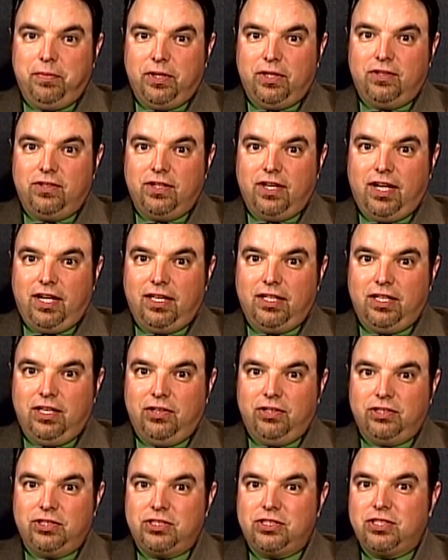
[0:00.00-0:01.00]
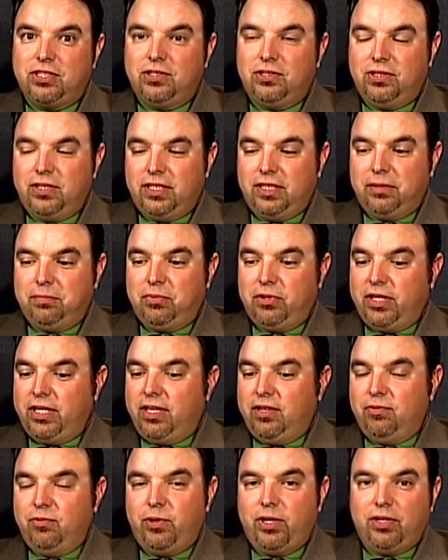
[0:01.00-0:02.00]
But there's still
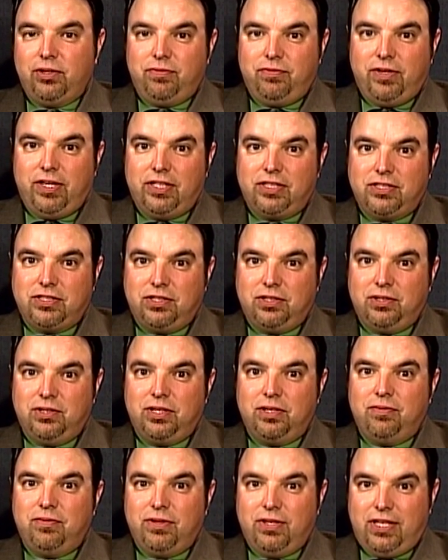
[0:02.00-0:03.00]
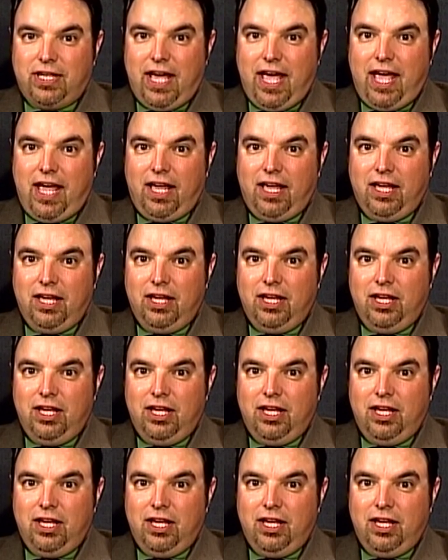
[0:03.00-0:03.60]
plenty of Whaler fans that are looking for the day